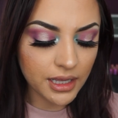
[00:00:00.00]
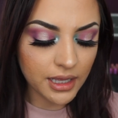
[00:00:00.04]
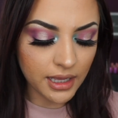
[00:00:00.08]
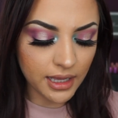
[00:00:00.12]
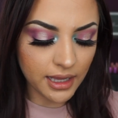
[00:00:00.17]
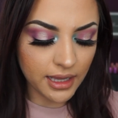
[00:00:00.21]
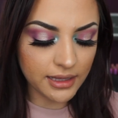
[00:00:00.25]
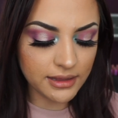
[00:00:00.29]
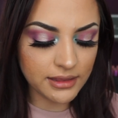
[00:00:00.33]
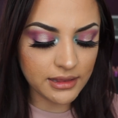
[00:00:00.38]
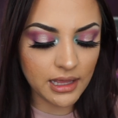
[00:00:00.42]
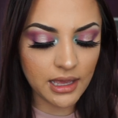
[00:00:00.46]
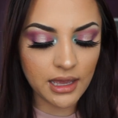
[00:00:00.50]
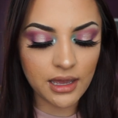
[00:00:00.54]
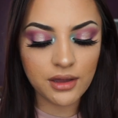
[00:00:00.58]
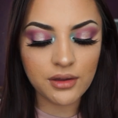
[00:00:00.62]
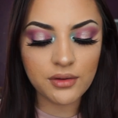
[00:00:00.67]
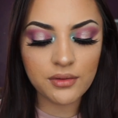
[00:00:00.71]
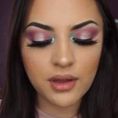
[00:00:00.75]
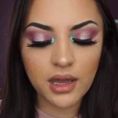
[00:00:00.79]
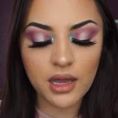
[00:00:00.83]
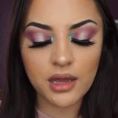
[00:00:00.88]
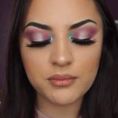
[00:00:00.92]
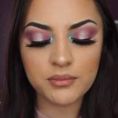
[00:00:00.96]
and
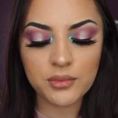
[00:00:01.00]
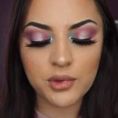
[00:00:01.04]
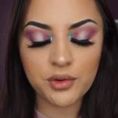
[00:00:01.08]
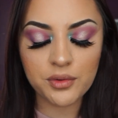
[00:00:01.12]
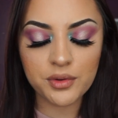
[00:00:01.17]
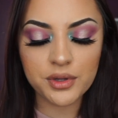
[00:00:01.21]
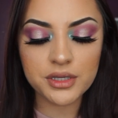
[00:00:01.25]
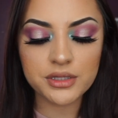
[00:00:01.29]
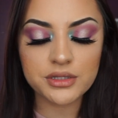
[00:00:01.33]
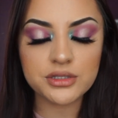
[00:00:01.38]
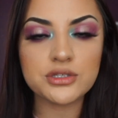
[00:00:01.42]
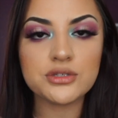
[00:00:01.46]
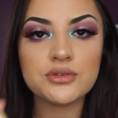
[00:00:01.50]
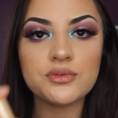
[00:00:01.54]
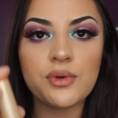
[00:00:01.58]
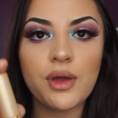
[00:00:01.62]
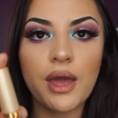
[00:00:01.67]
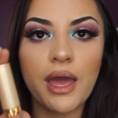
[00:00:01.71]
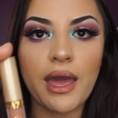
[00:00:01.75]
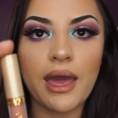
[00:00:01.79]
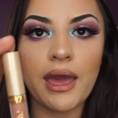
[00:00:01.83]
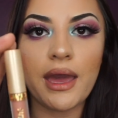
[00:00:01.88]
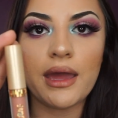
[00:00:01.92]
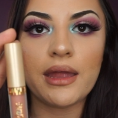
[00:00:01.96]
now I'm going to
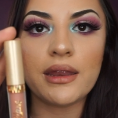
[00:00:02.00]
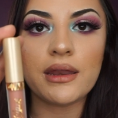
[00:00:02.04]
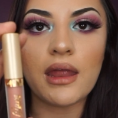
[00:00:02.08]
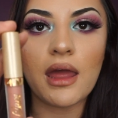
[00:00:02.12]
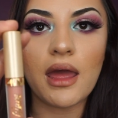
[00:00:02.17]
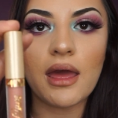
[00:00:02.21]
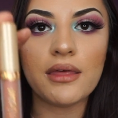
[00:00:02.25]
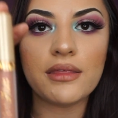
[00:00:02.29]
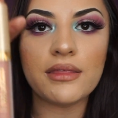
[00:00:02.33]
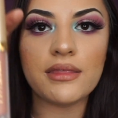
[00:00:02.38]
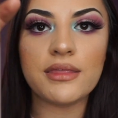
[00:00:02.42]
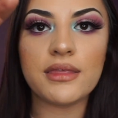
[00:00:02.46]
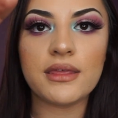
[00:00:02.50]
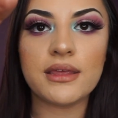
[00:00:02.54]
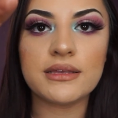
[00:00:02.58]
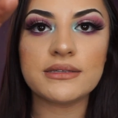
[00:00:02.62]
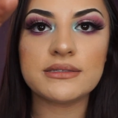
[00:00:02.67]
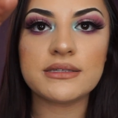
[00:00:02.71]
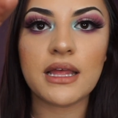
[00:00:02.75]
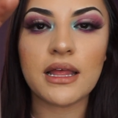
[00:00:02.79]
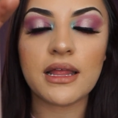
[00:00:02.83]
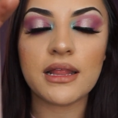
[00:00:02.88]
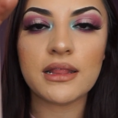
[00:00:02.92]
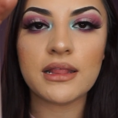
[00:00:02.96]
add
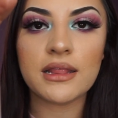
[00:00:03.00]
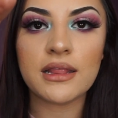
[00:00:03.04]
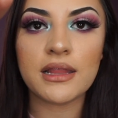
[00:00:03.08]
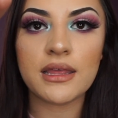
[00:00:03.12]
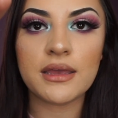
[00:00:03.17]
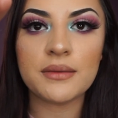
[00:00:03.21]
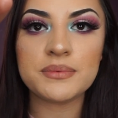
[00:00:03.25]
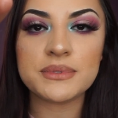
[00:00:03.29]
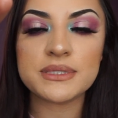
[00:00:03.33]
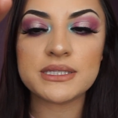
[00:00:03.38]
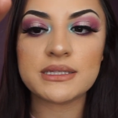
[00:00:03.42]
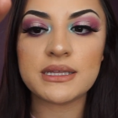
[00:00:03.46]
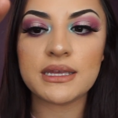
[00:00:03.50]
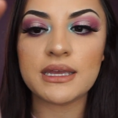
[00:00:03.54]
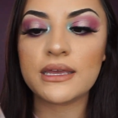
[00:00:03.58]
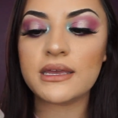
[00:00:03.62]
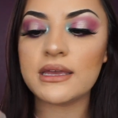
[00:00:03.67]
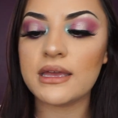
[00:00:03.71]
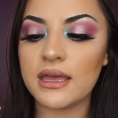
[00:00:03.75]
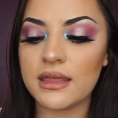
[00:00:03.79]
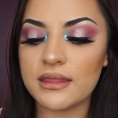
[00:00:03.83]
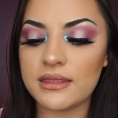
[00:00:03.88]
this lipstick.